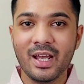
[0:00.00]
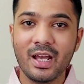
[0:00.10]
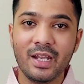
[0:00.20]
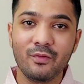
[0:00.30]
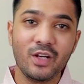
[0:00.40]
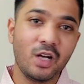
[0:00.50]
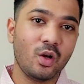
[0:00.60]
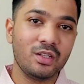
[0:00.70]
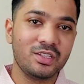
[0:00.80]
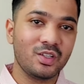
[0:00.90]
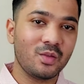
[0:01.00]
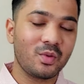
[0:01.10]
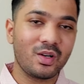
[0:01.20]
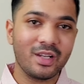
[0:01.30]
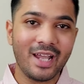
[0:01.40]
and we are launching our
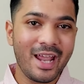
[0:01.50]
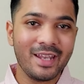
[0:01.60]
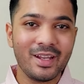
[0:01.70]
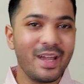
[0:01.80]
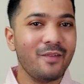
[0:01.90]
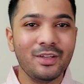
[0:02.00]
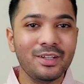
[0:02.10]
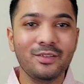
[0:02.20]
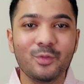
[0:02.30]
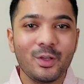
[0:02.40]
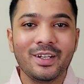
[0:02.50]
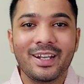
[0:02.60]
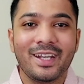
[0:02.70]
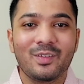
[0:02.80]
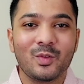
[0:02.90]
product and everything is going
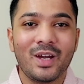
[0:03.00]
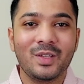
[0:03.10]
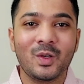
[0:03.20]
great so i